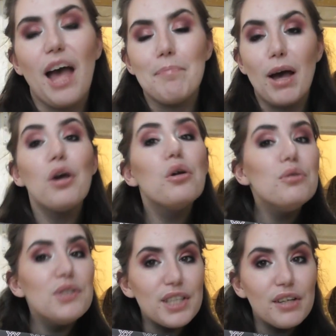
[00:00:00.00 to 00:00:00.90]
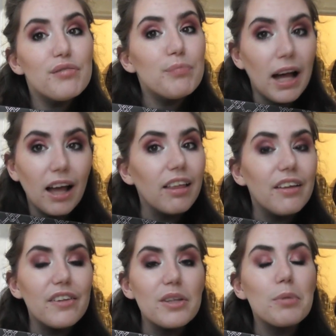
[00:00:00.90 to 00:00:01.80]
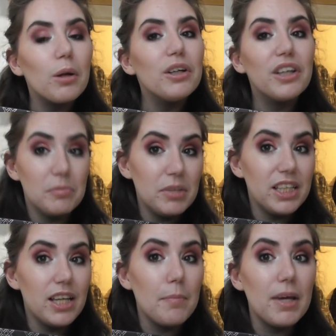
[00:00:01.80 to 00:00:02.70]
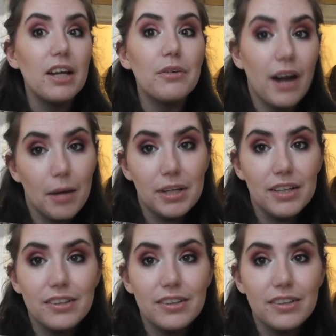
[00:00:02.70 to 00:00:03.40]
massive palette that's probably going to be a bit crappy.